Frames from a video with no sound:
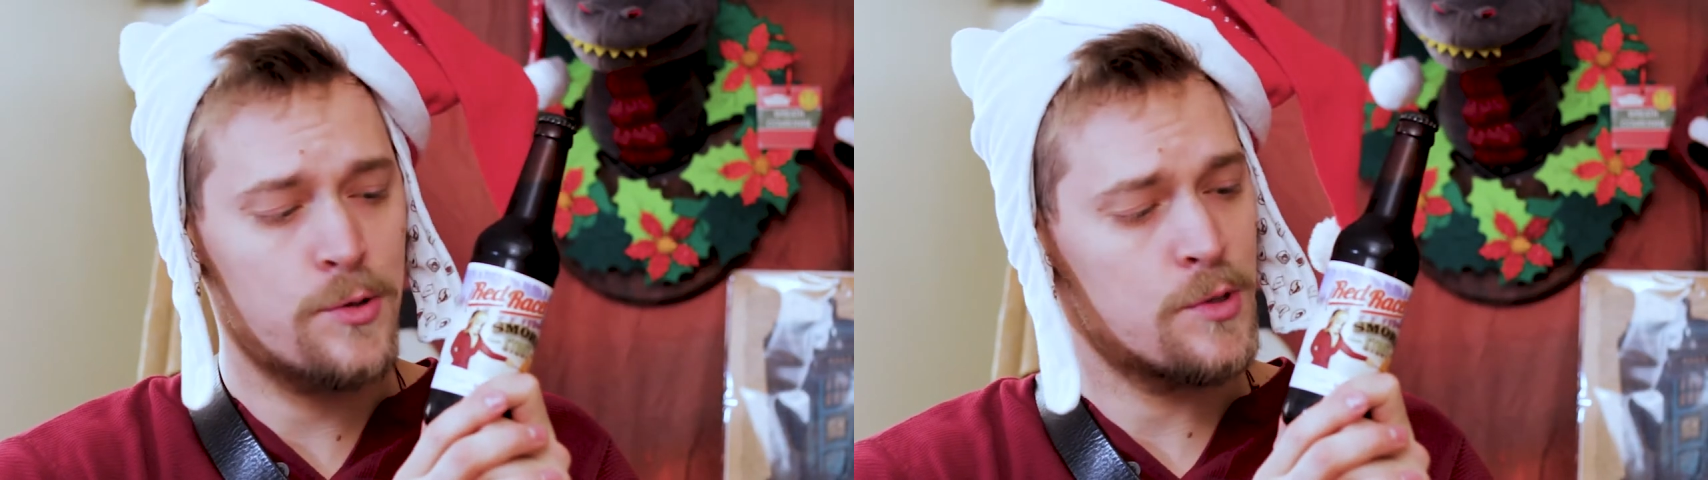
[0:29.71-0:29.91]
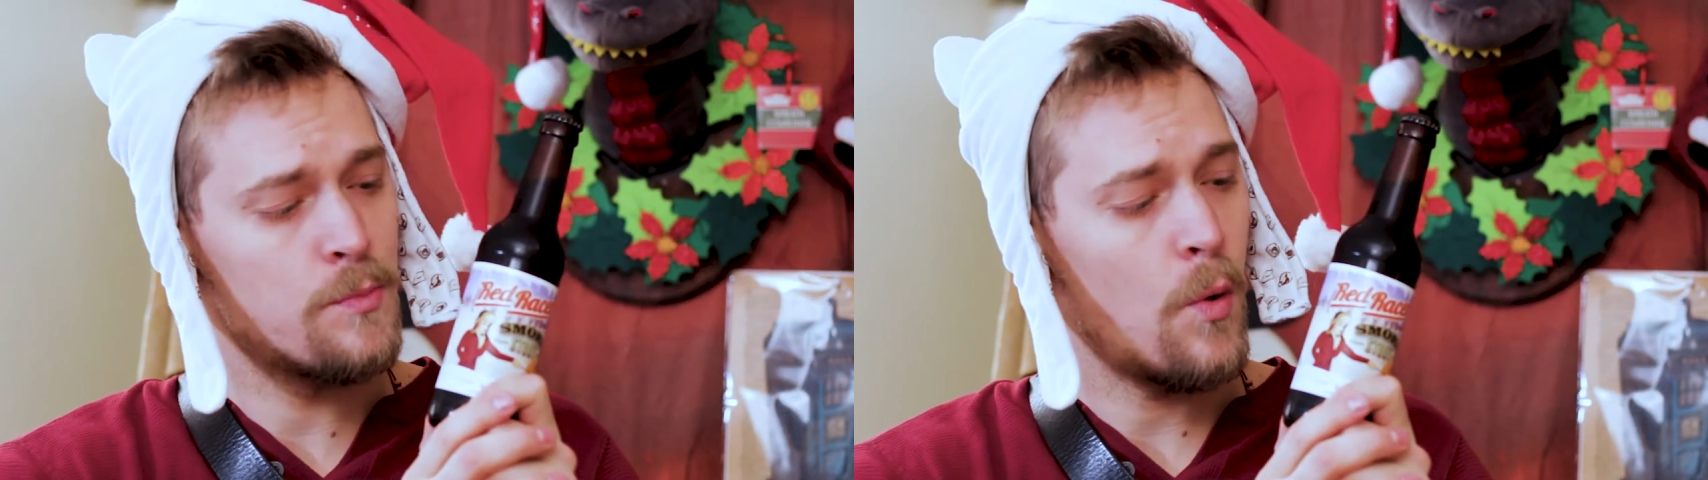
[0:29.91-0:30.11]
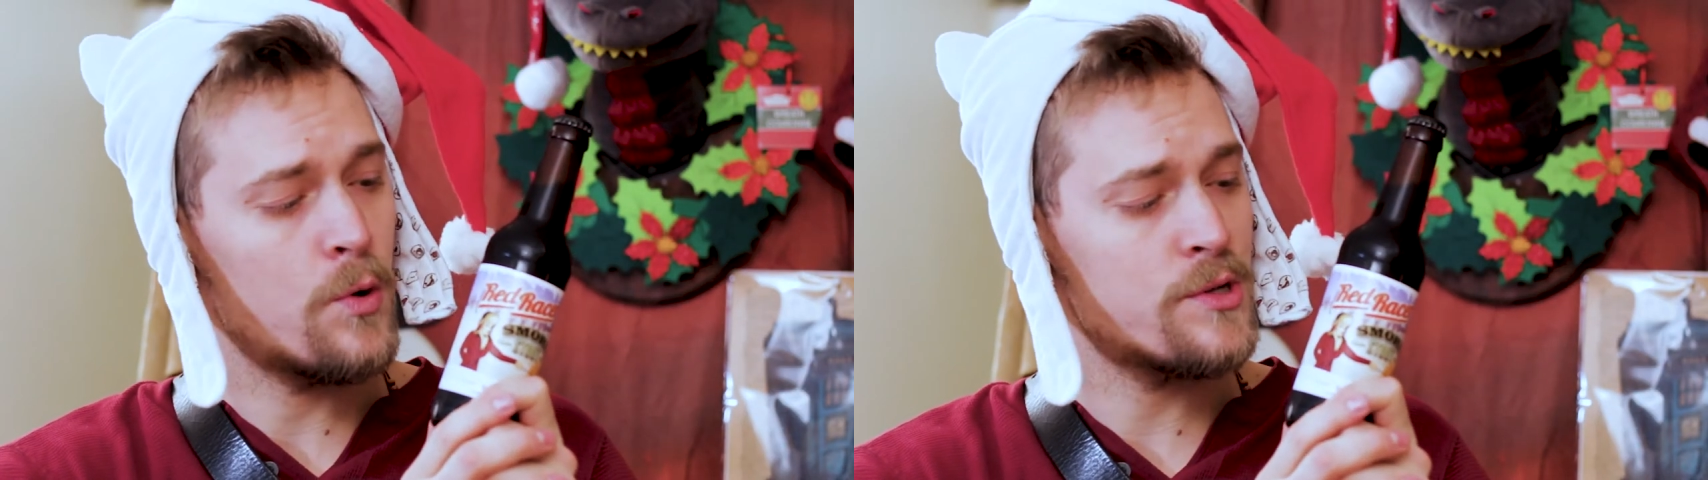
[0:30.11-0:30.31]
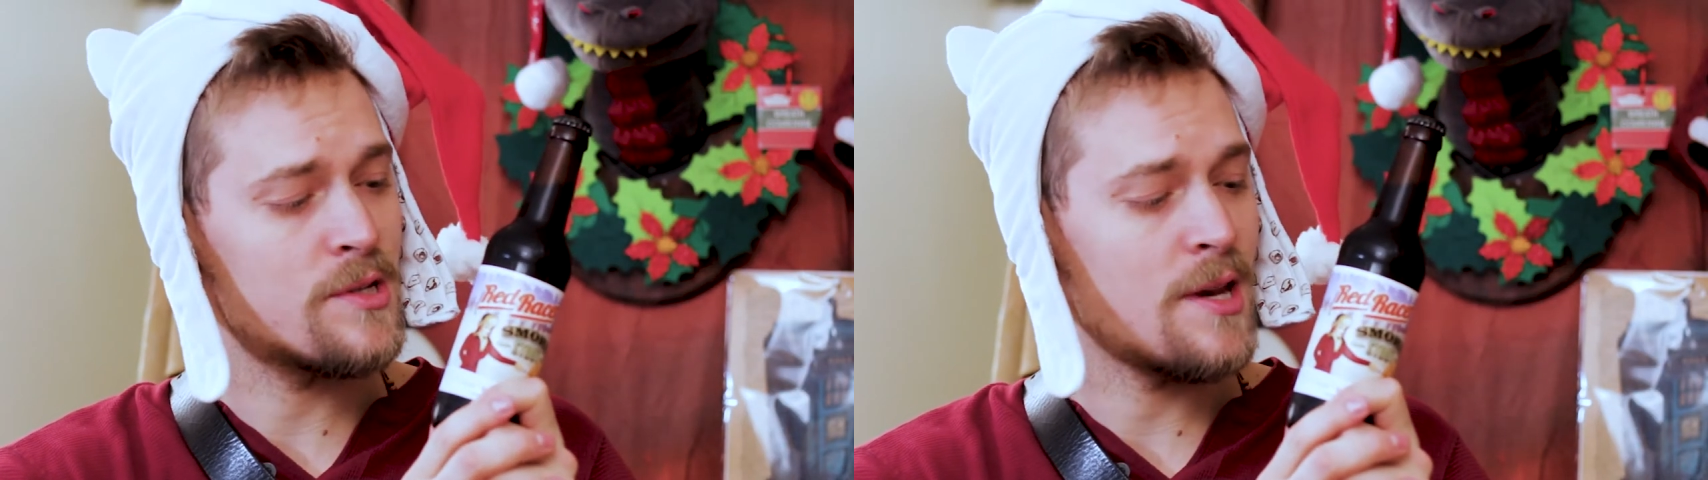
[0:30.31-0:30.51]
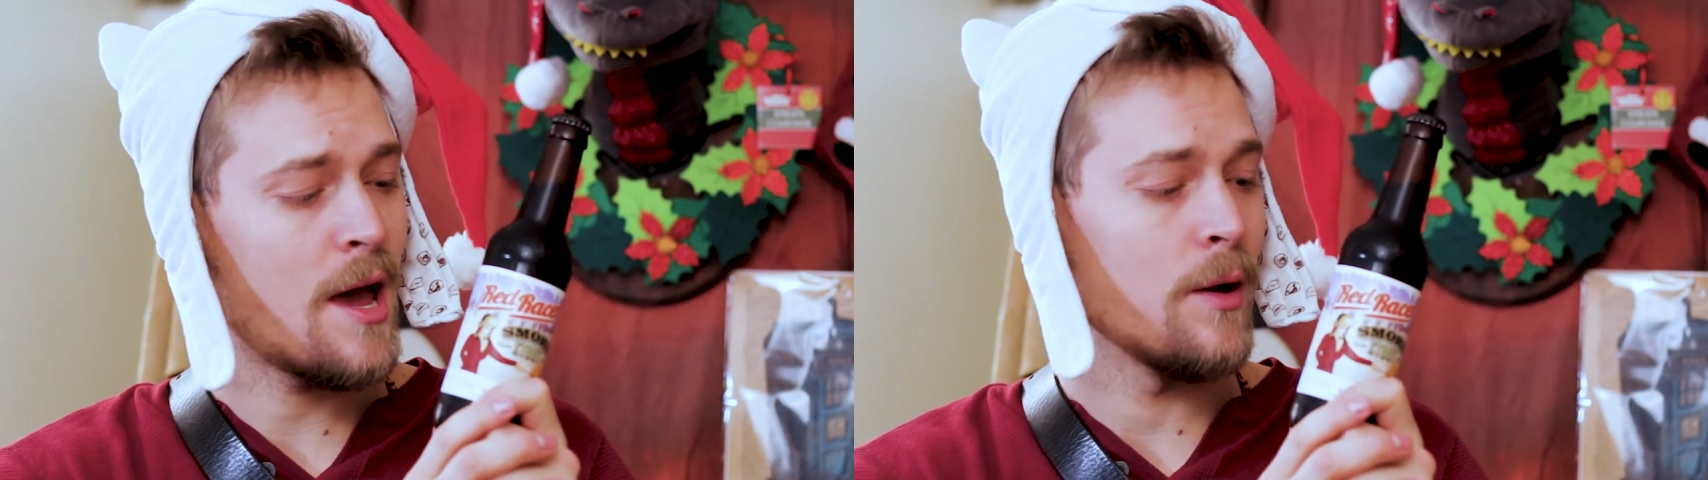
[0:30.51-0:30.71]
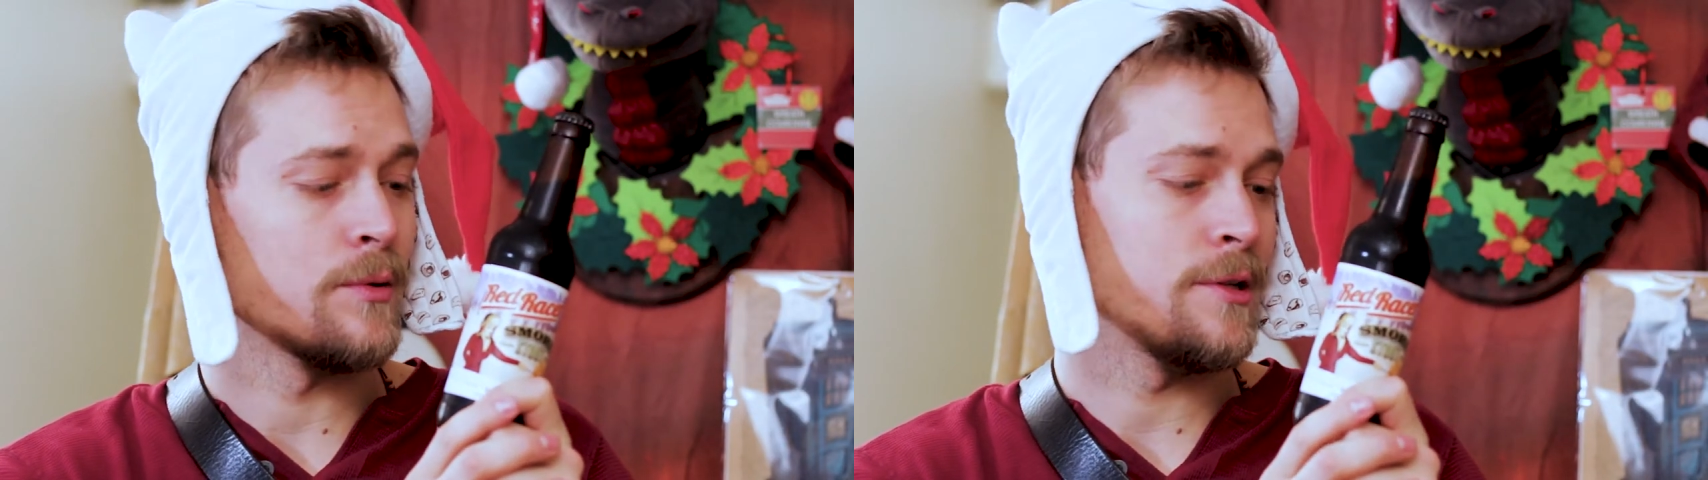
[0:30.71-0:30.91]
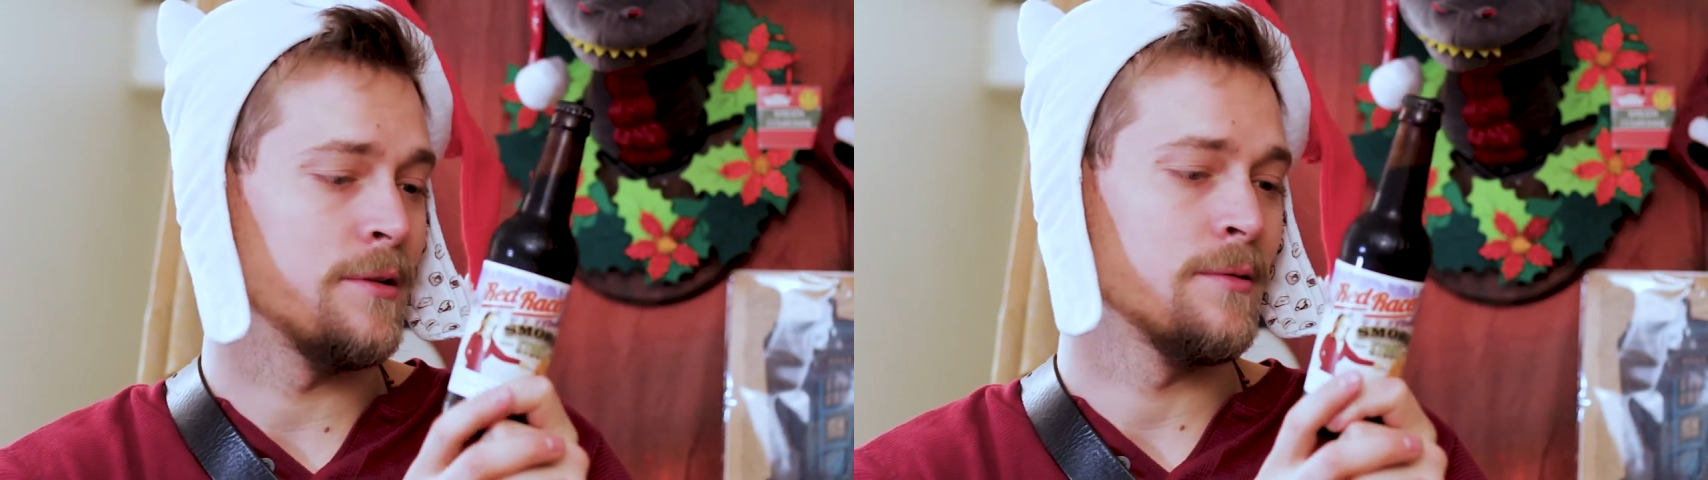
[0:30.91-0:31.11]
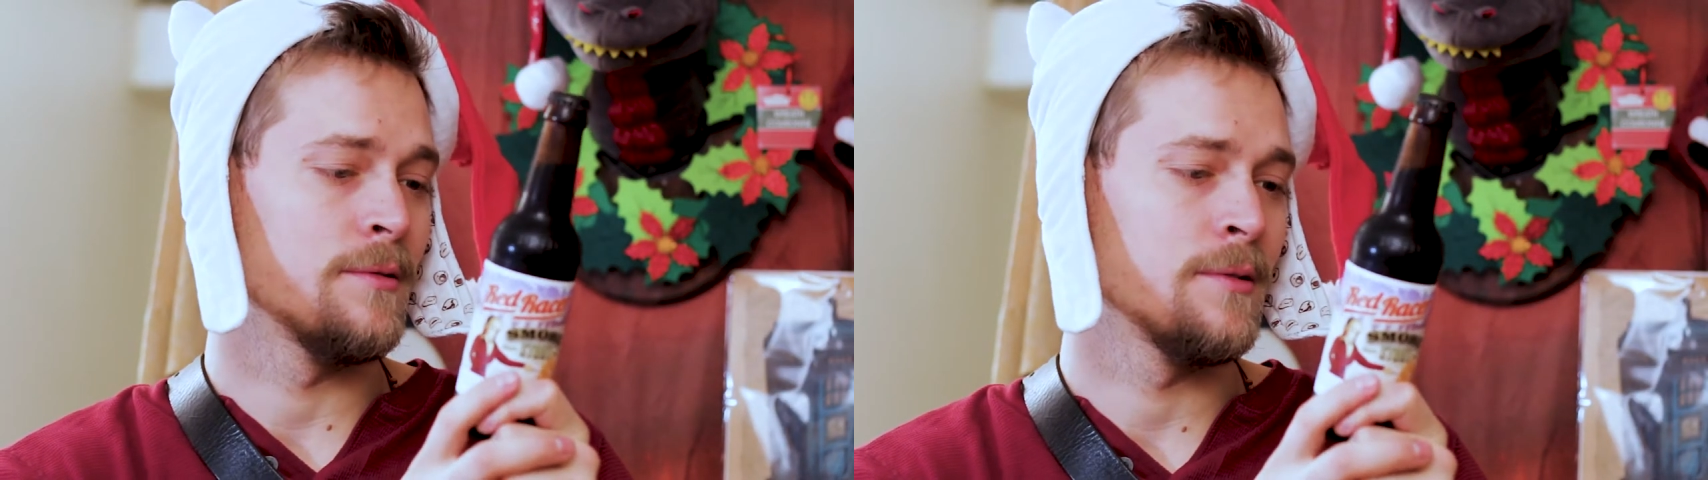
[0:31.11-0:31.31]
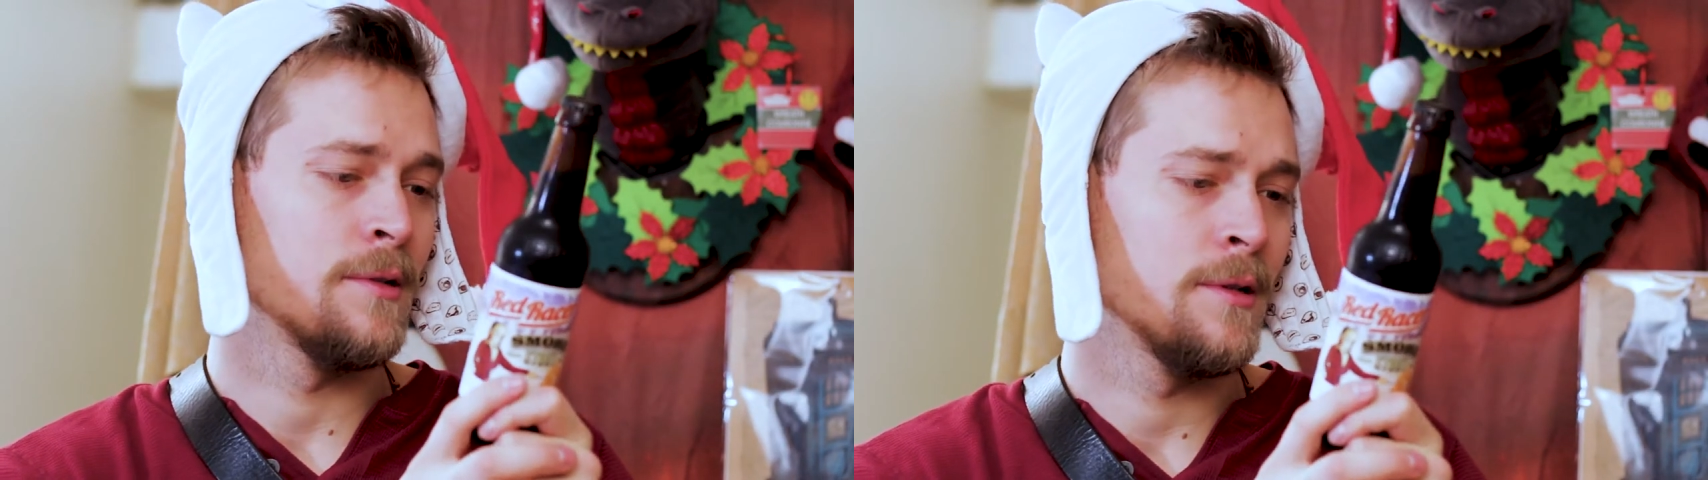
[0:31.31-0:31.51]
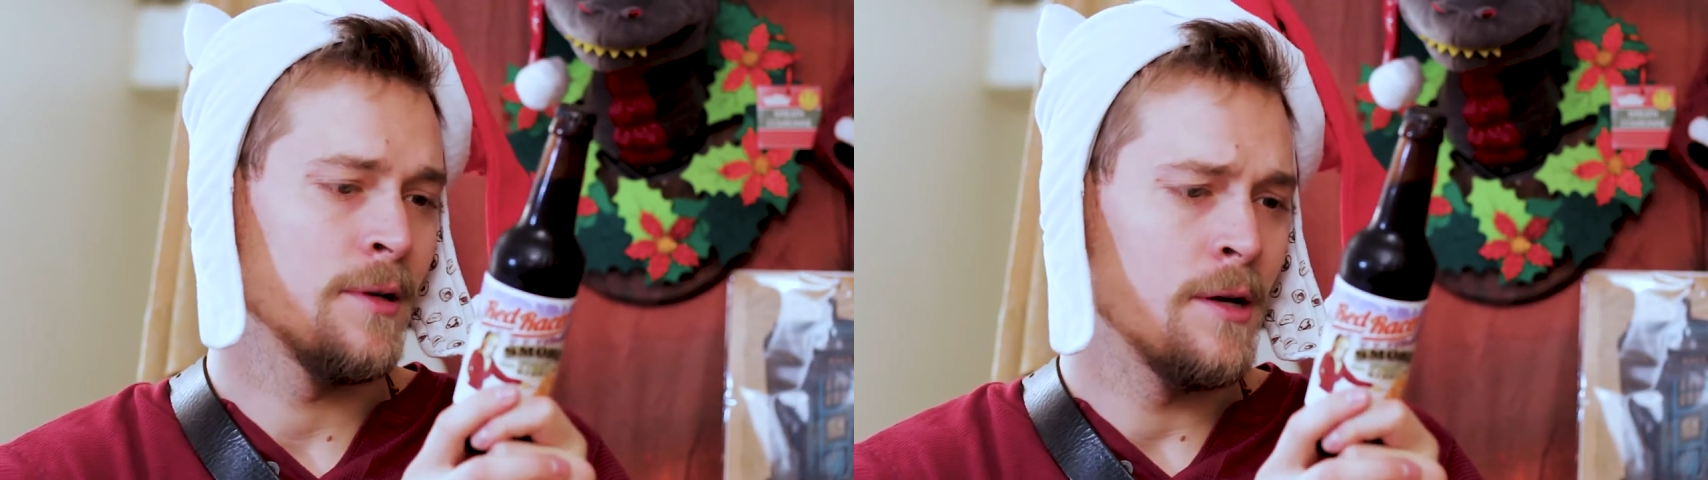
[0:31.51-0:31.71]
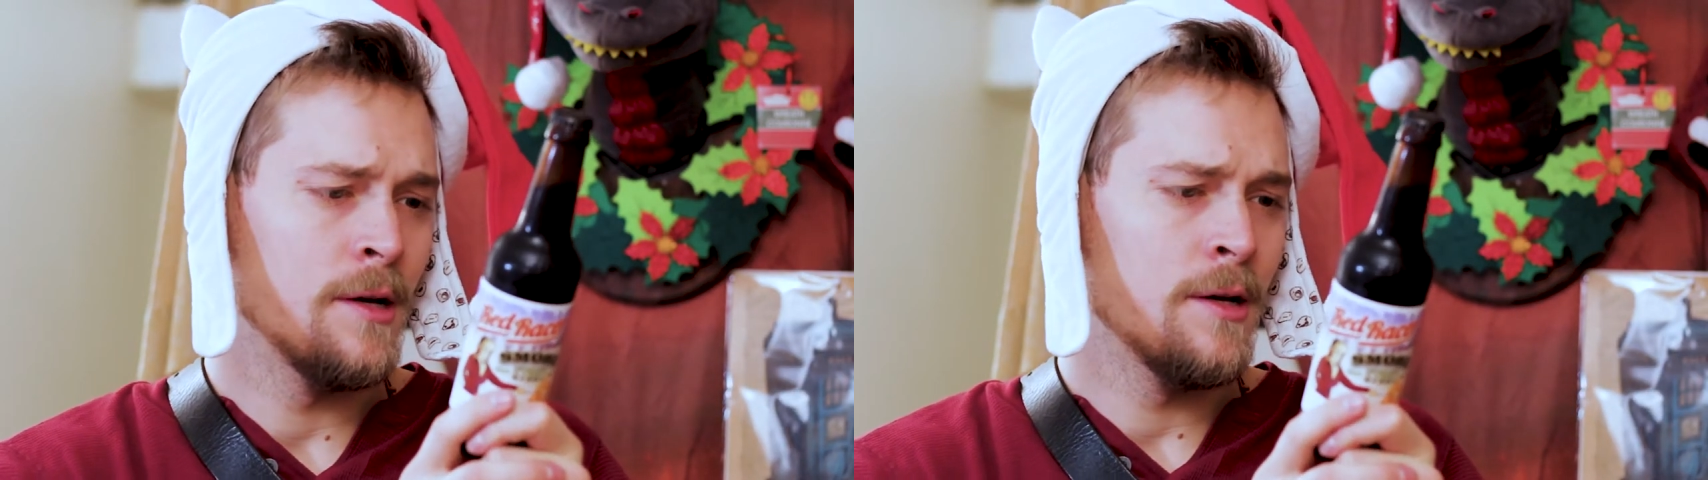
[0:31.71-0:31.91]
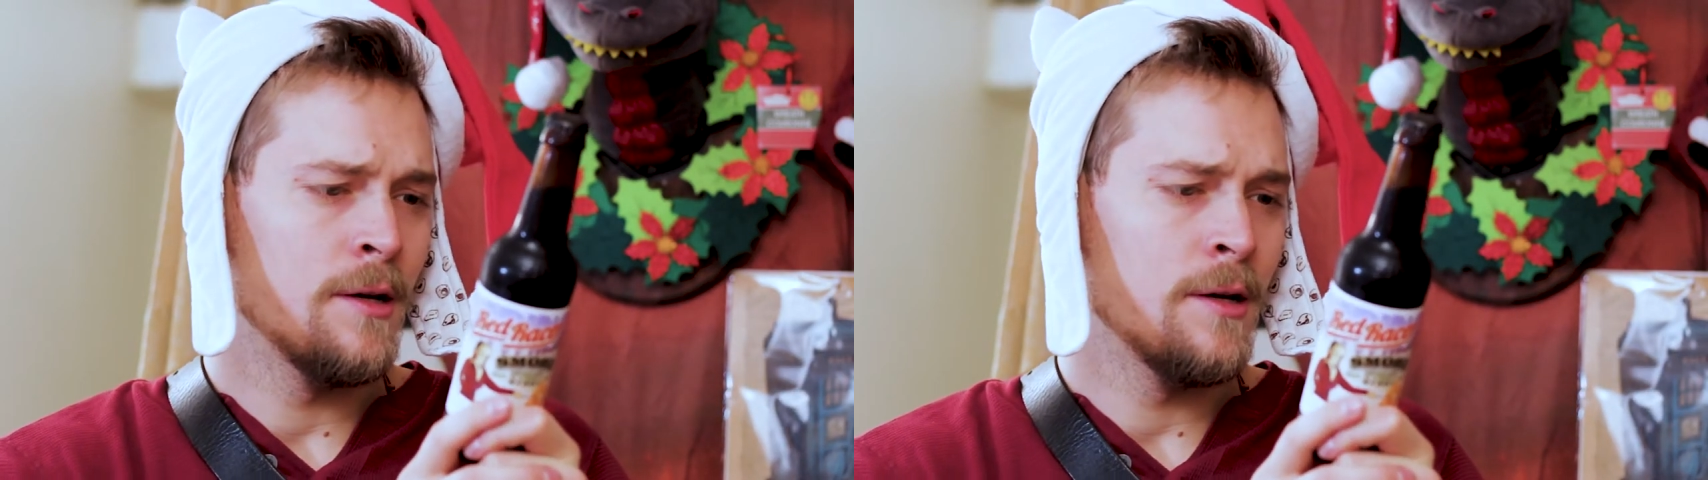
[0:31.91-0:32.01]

S'more Stout. Ooh.